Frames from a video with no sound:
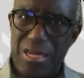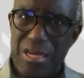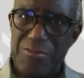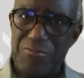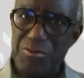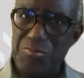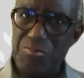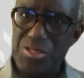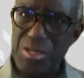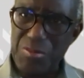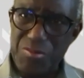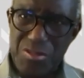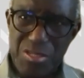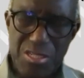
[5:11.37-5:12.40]
and from
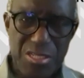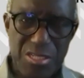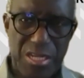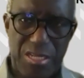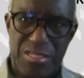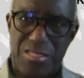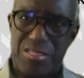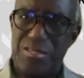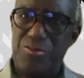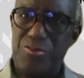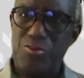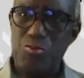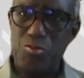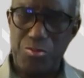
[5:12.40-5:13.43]
some of the states,
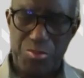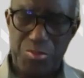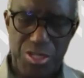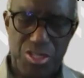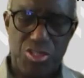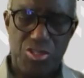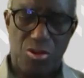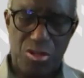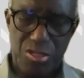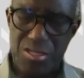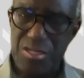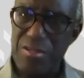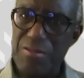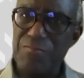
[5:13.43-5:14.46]
you would be shocked.